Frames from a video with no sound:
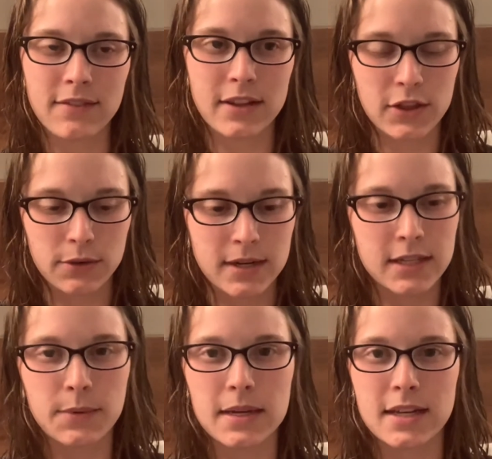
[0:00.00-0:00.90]
I think the rest of
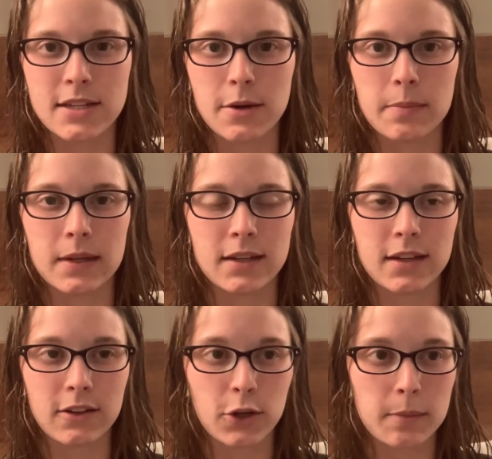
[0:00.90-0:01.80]
the week it's open a
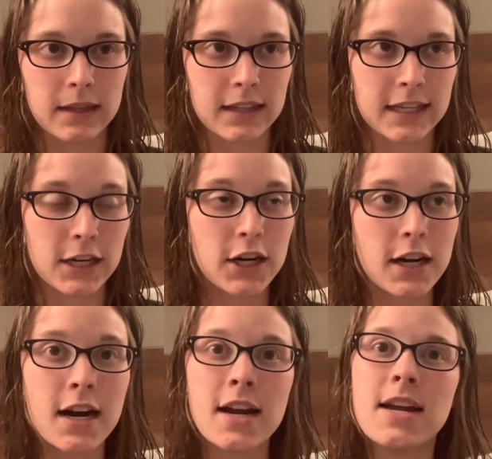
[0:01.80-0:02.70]
little bit later.
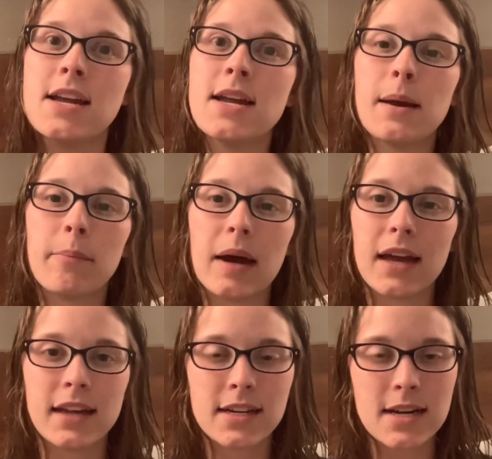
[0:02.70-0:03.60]
But
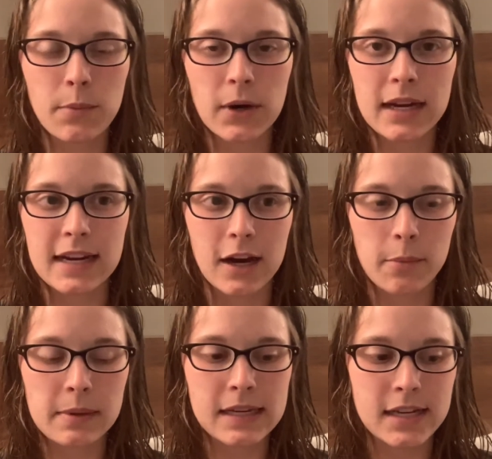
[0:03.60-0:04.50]
ended up working out
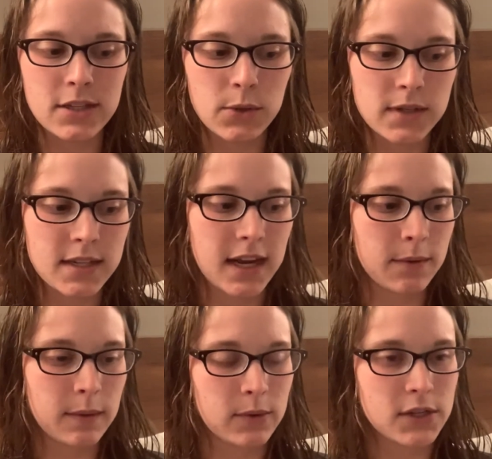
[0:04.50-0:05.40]
because towards the end we
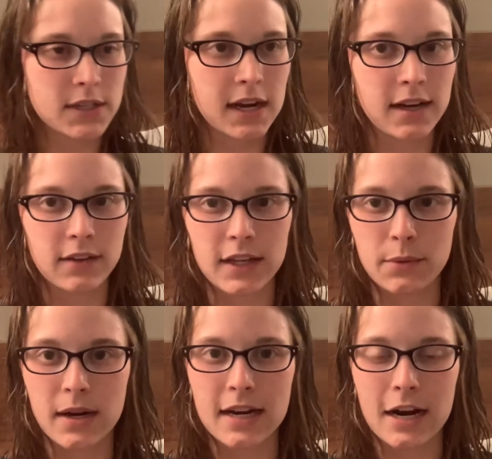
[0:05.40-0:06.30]
were just kind of like
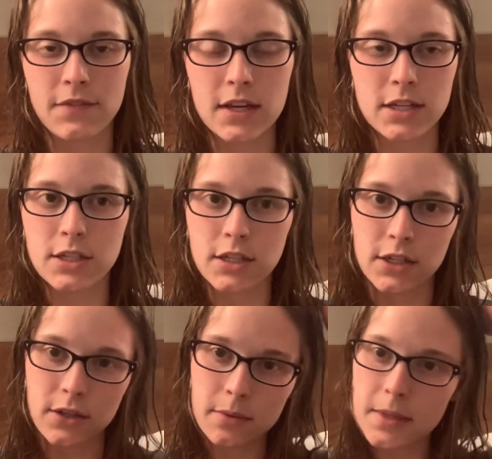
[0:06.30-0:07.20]
running out of things to
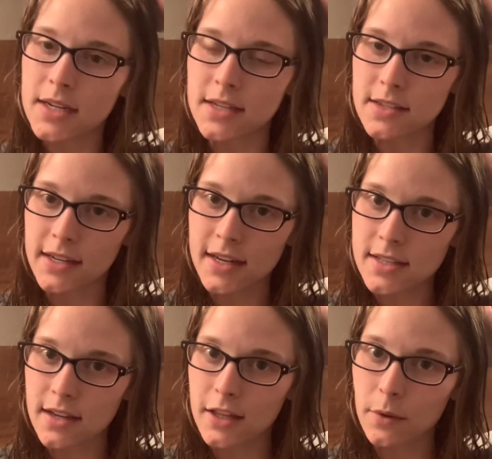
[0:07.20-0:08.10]
do because like I
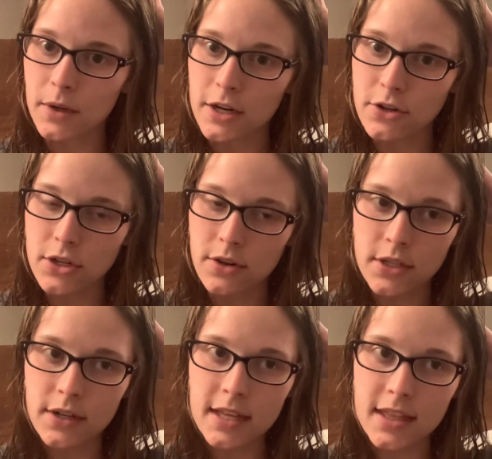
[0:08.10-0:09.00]
said, there were no shows or
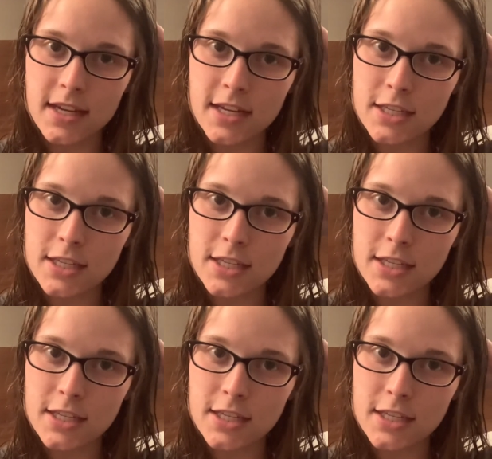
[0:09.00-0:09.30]
anything.